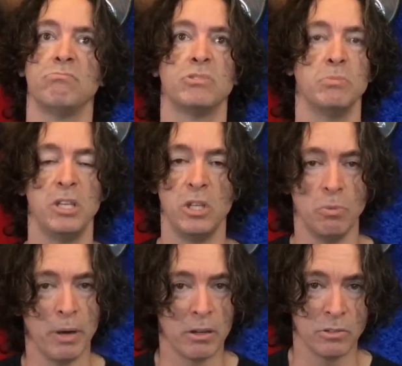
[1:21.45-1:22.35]
some
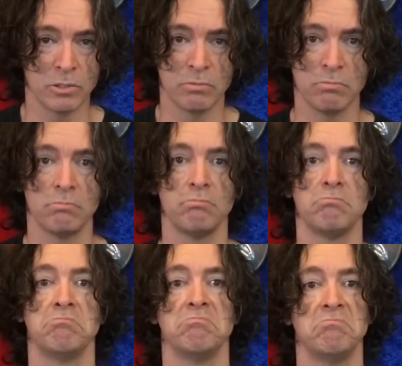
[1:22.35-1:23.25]
EQ pedals,
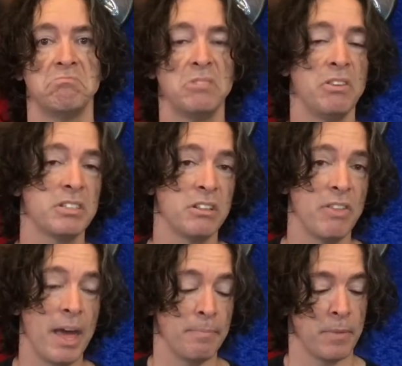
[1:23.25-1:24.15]
a little this, a little
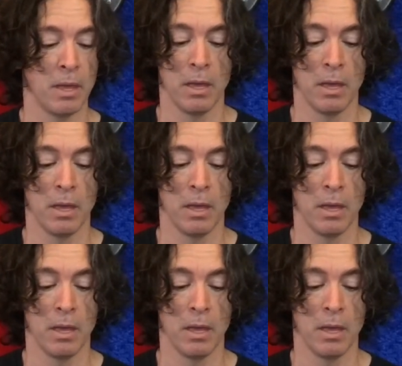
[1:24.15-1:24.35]
that.